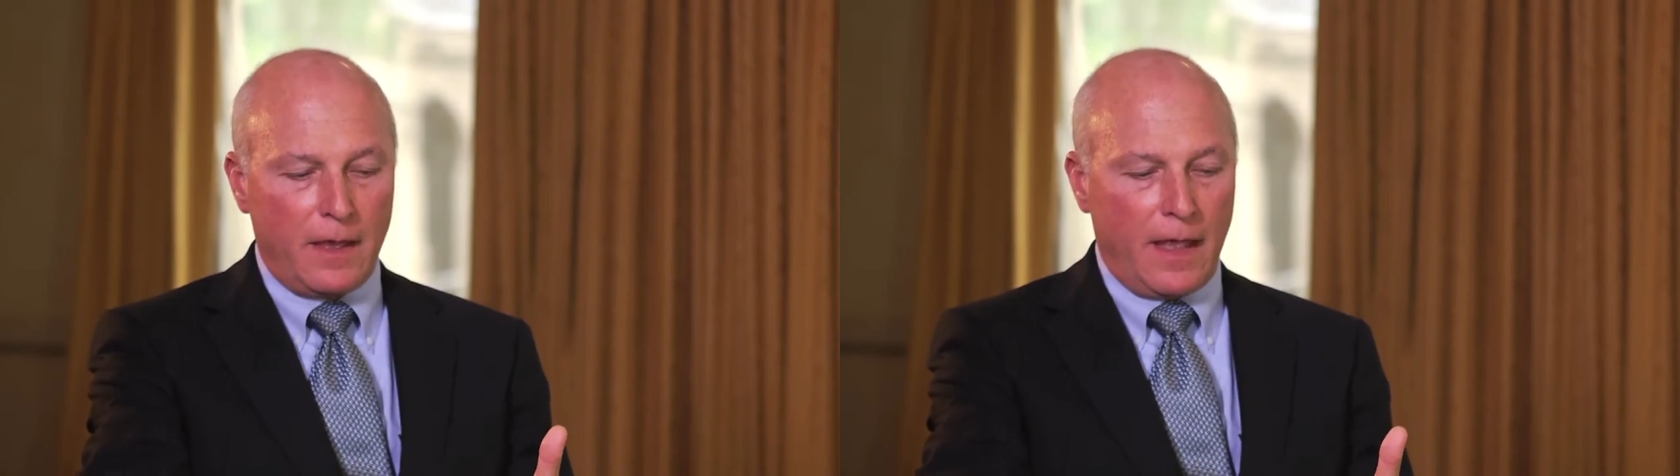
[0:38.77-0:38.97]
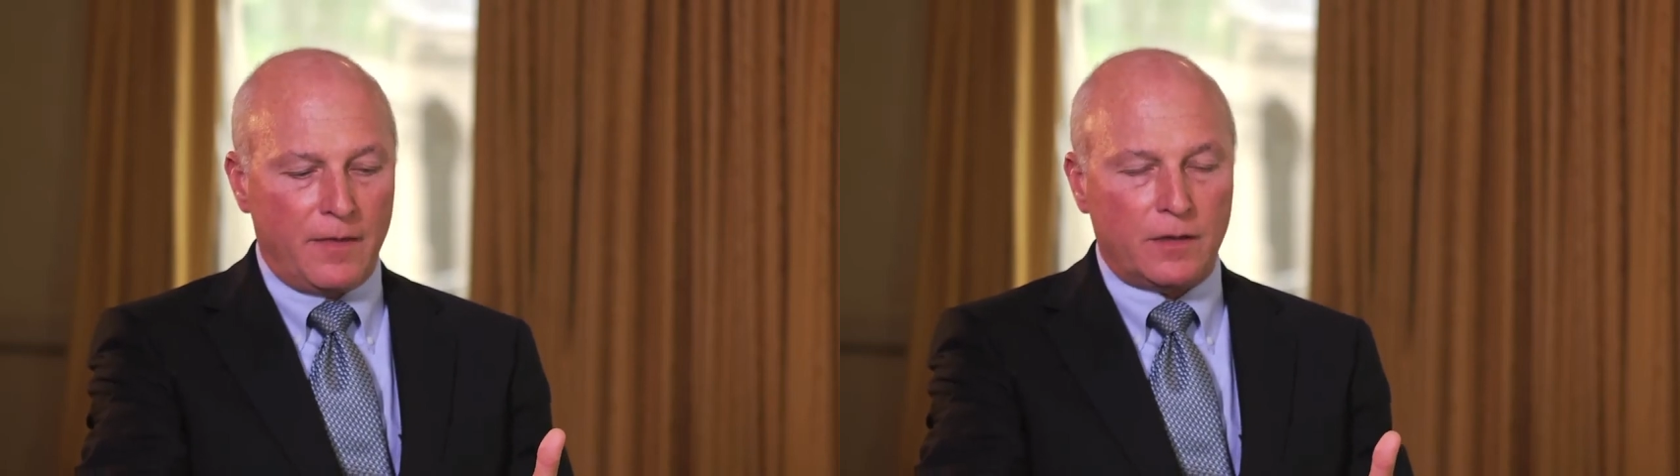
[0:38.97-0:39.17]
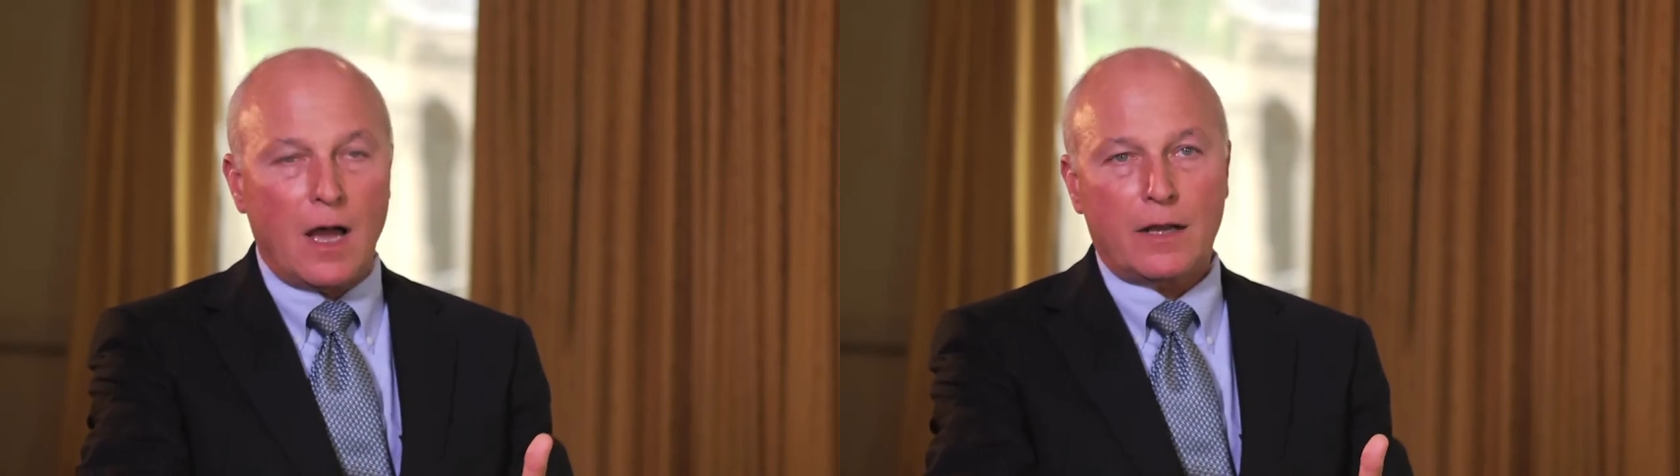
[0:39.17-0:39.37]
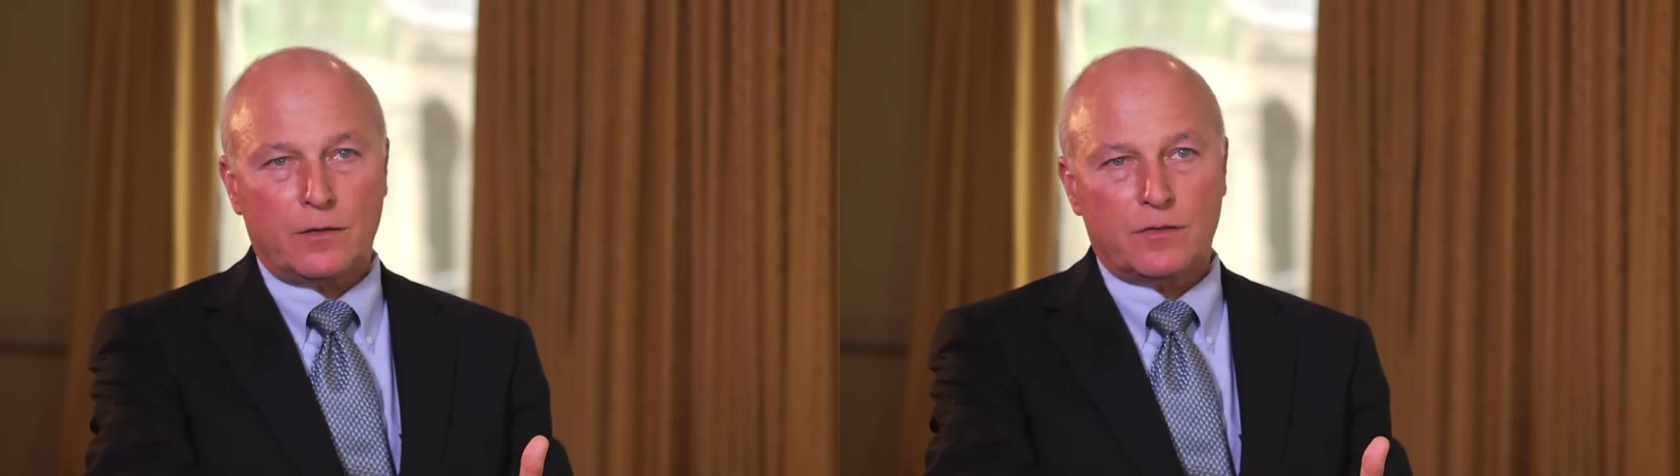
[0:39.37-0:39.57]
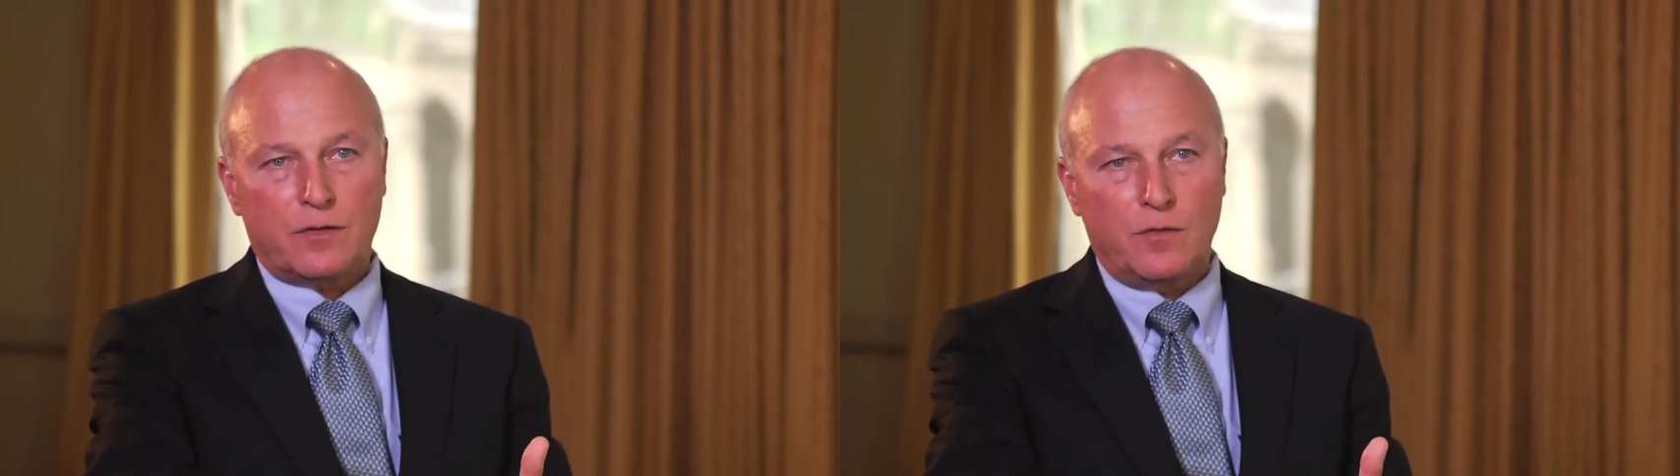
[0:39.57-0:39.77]
and the
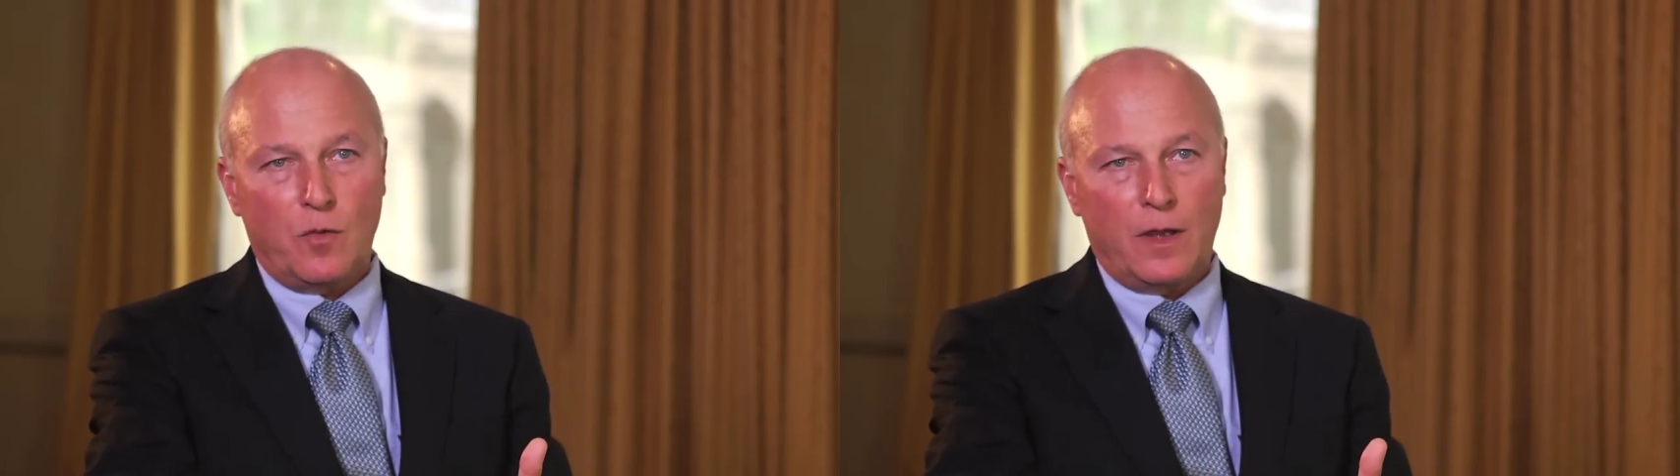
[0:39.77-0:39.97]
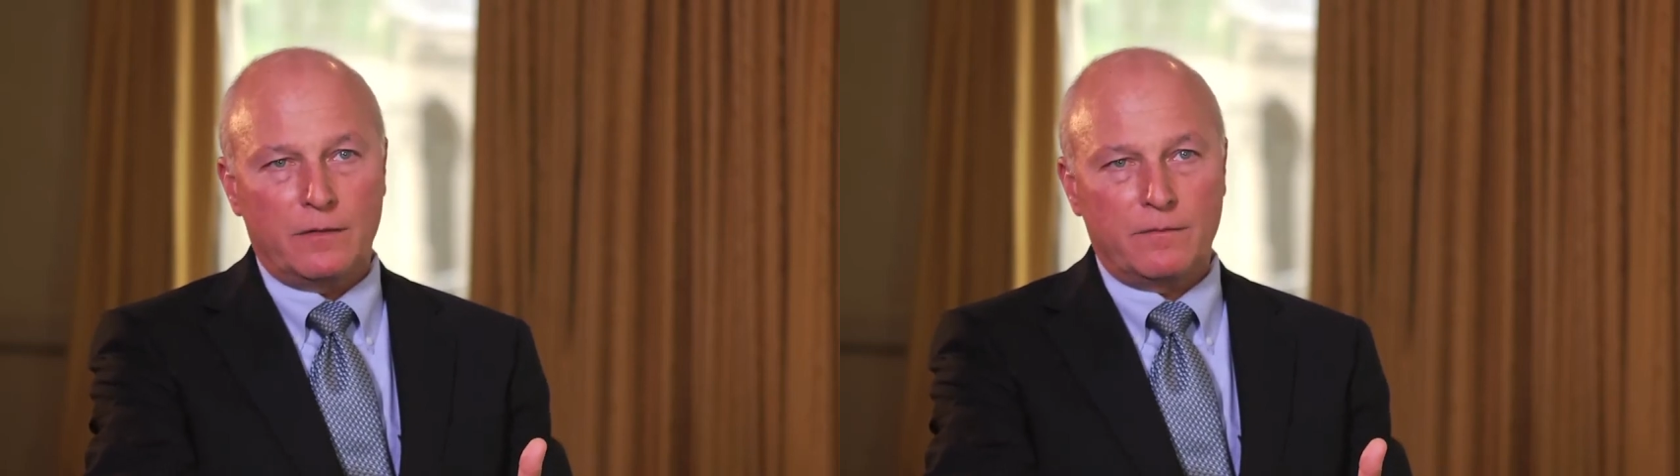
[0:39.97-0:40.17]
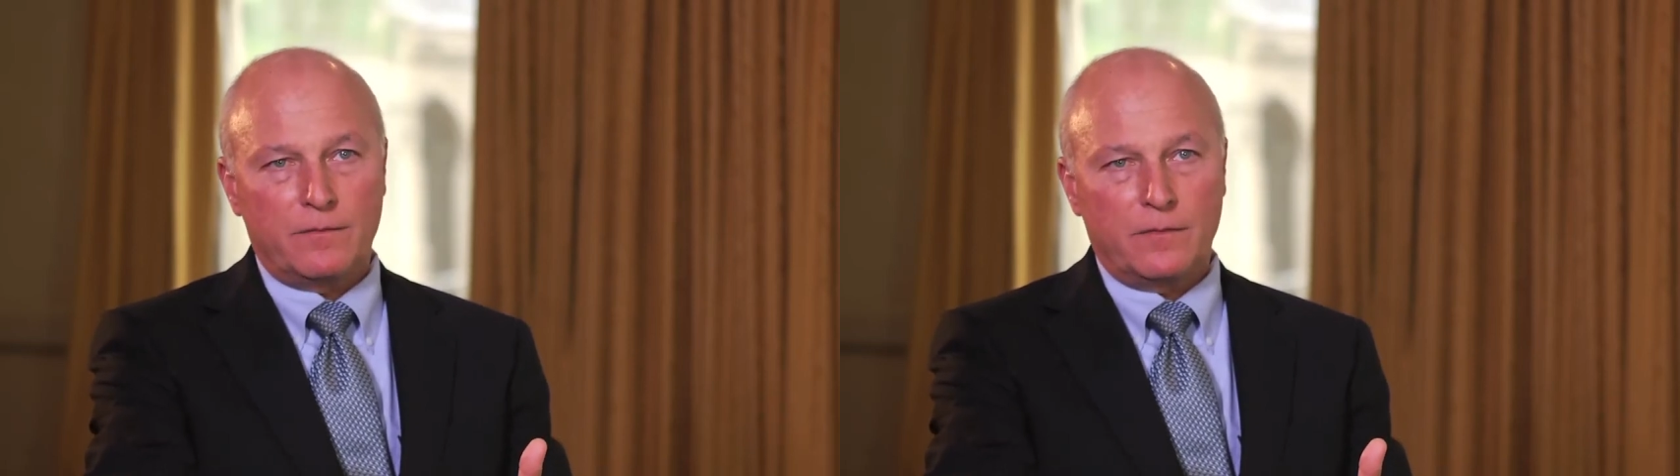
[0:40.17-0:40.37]
doctors can win